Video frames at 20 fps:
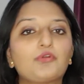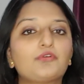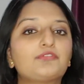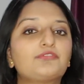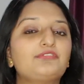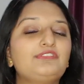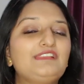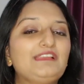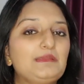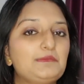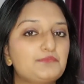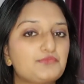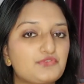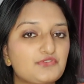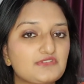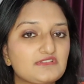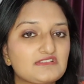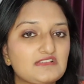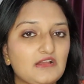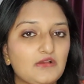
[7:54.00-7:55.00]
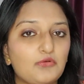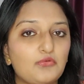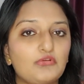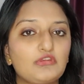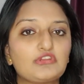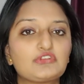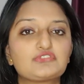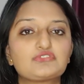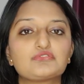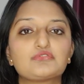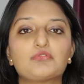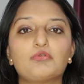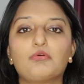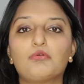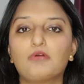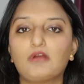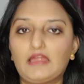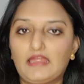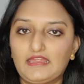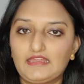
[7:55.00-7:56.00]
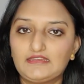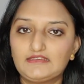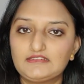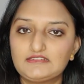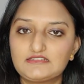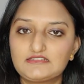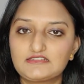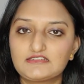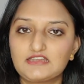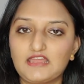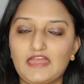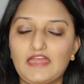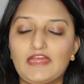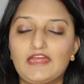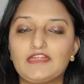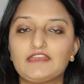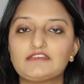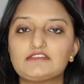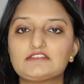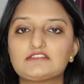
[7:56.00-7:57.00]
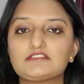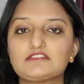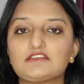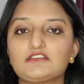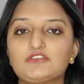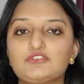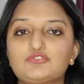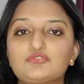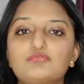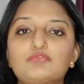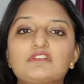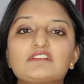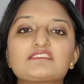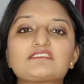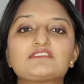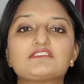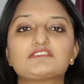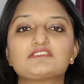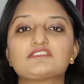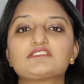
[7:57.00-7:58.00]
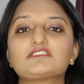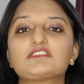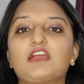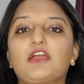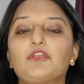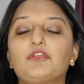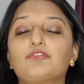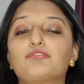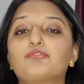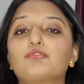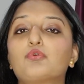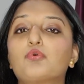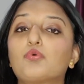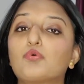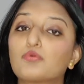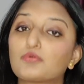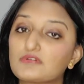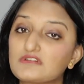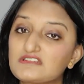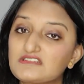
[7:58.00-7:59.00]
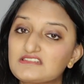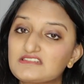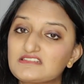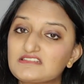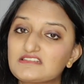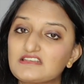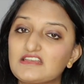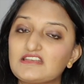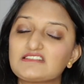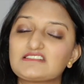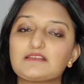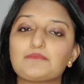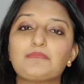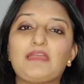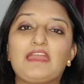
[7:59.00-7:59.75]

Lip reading: of Librans are going to go ahead and do a certain kind of course, some